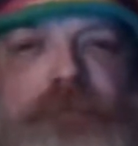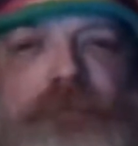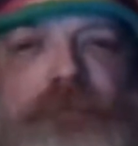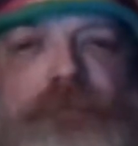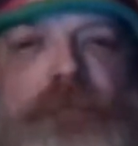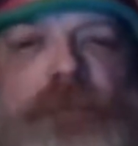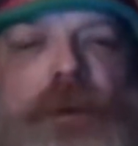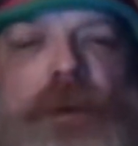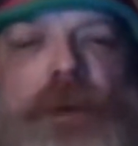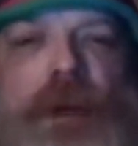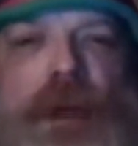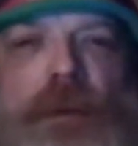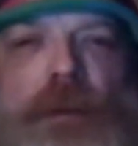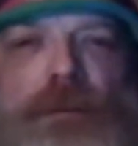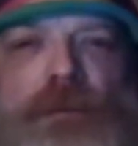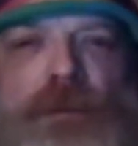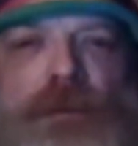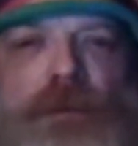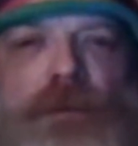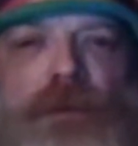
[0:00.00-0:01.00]
Well,
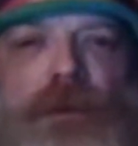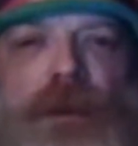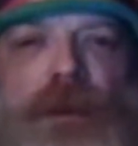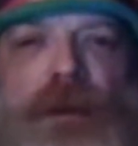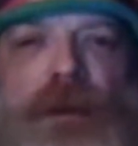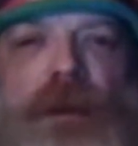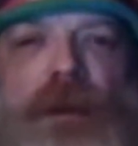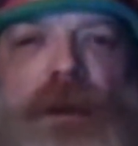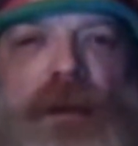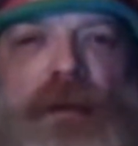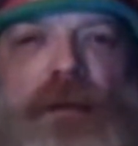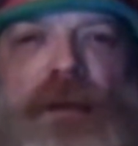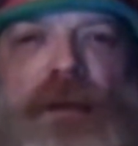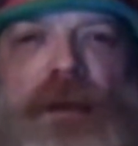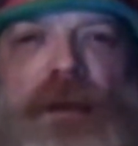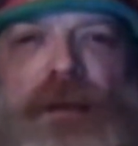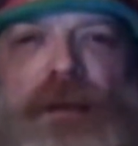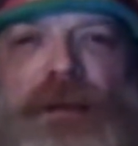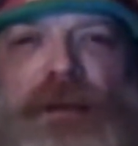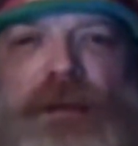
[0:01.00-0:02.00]
absolutely.
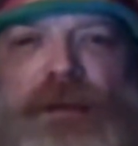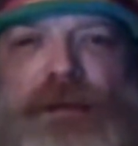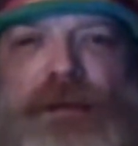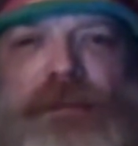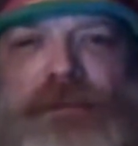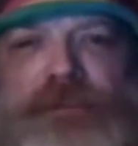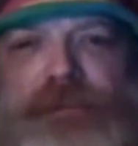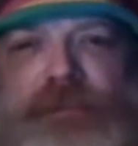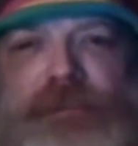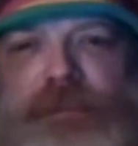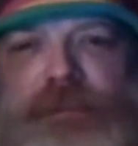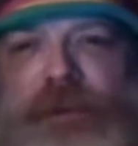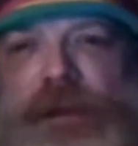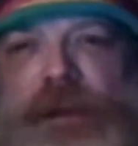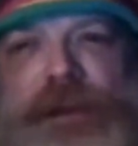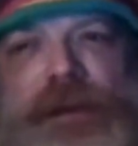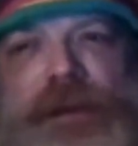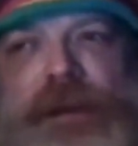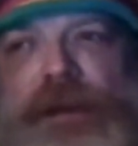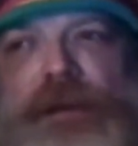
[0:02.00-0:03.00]

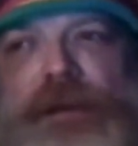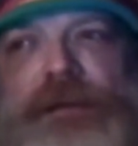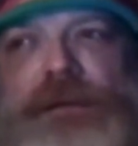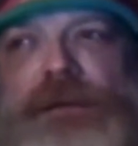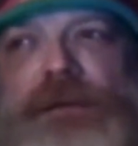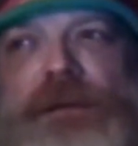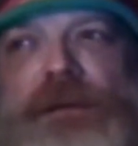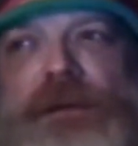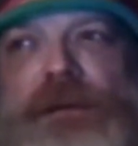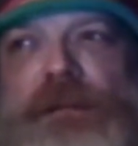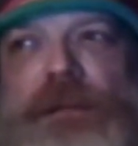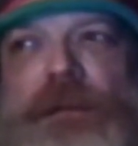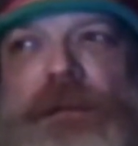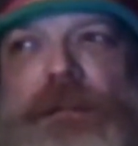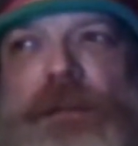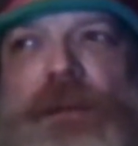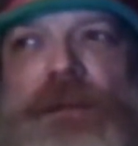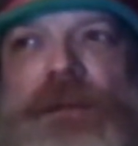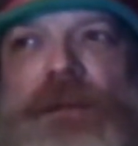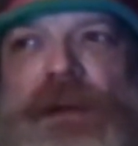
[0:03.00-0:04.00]
I couldn't agree
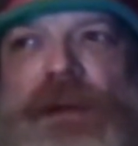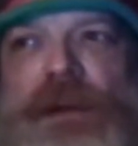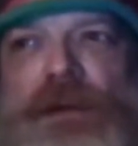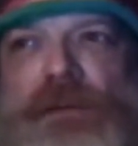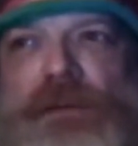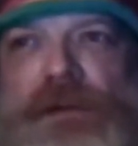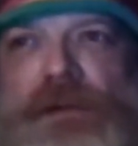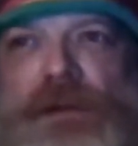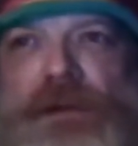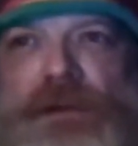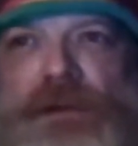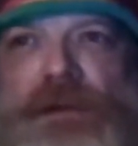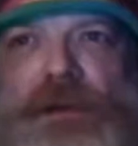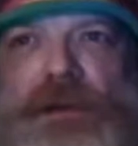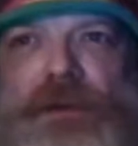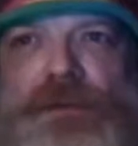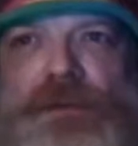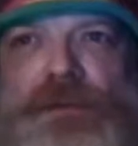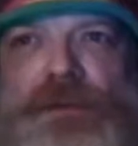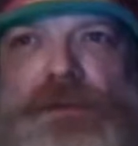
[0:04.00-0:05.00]
more, and I think
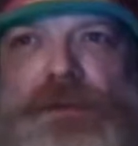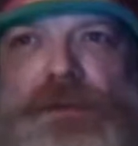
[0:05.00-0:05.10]
there's